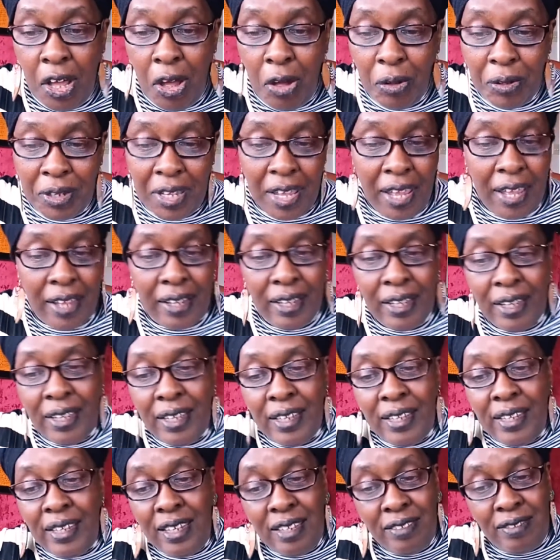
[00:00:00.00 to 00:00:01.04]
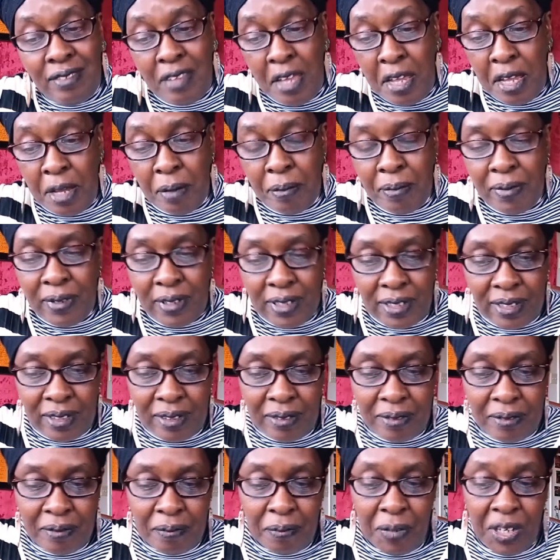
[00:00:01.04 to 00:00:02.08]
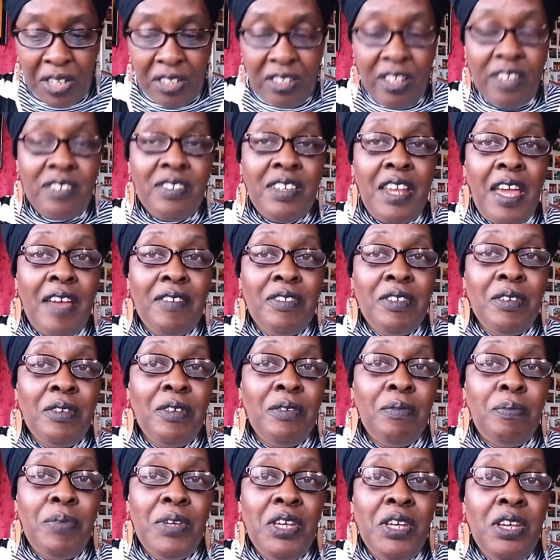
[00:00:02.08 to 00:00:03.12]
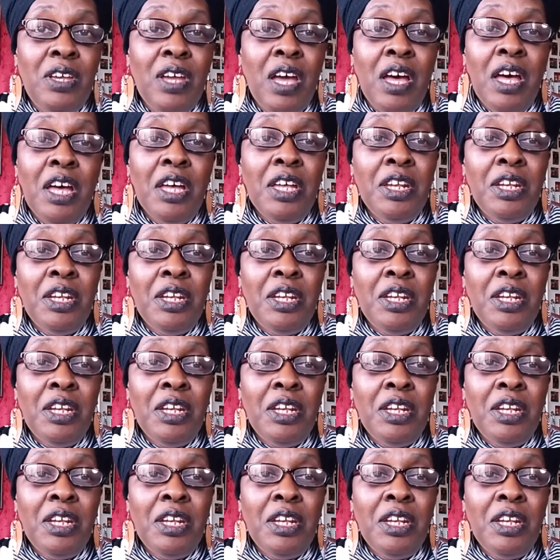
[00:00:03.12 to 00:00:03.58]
Okay, it's deep, but it doesn't have to be